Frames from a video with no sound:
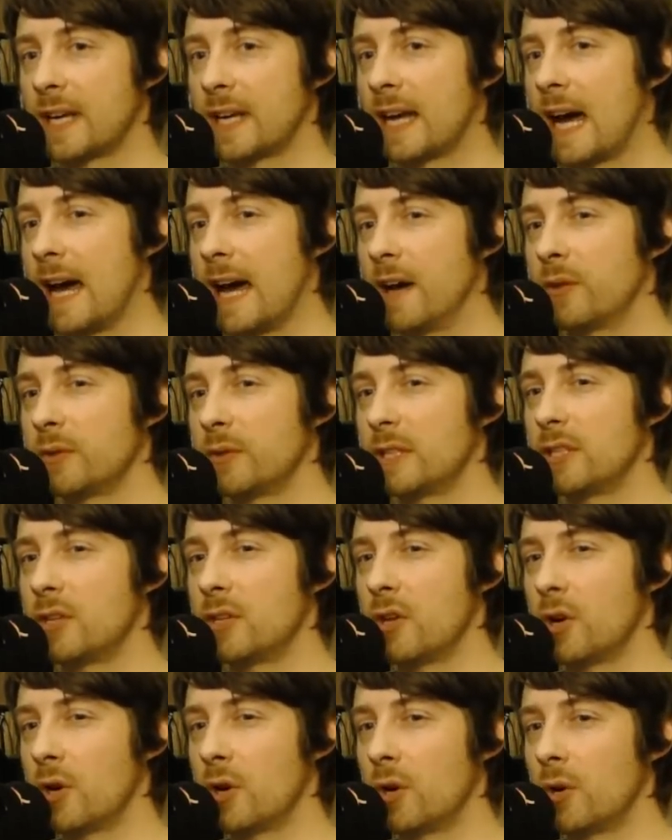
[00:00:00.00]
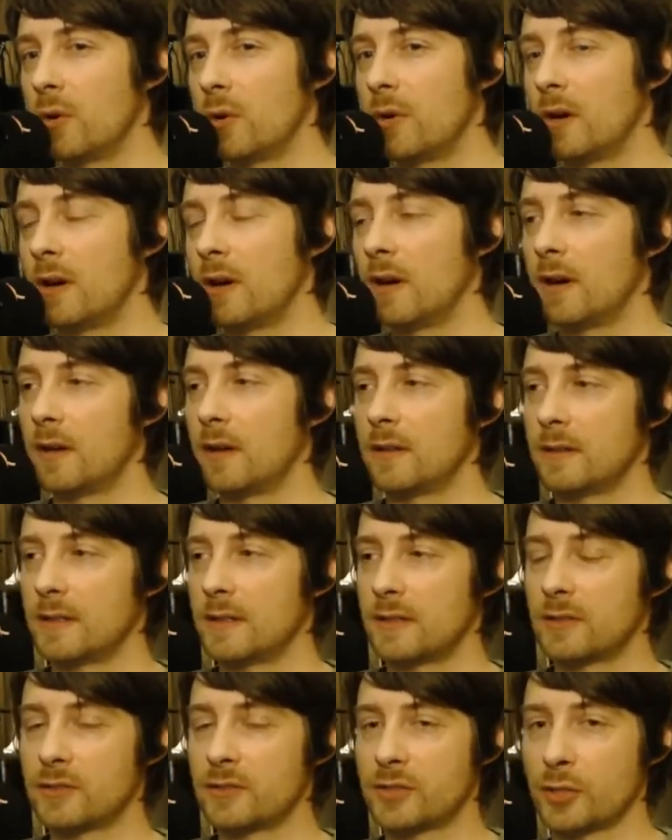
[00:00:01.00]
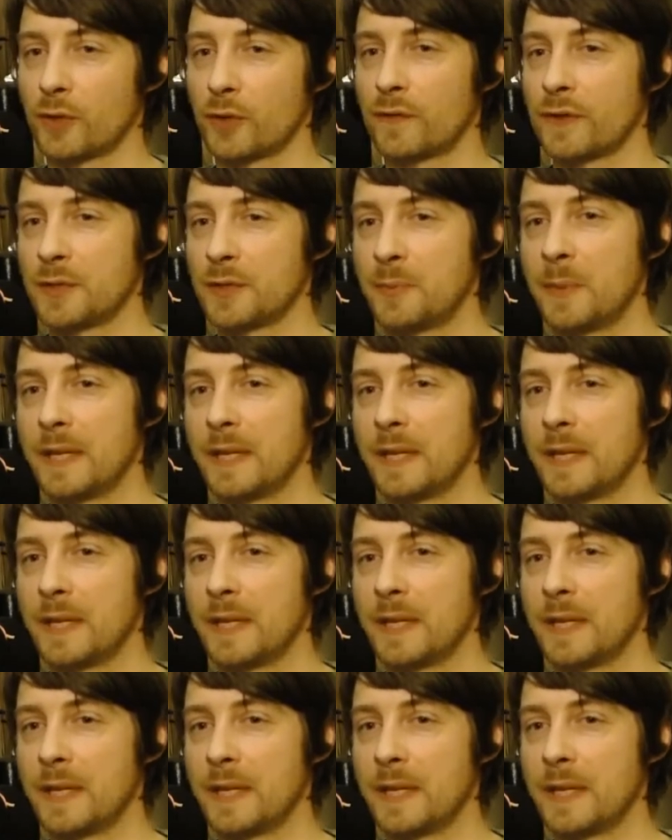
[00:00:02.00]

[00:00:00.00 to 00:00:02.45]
Like I only know little surface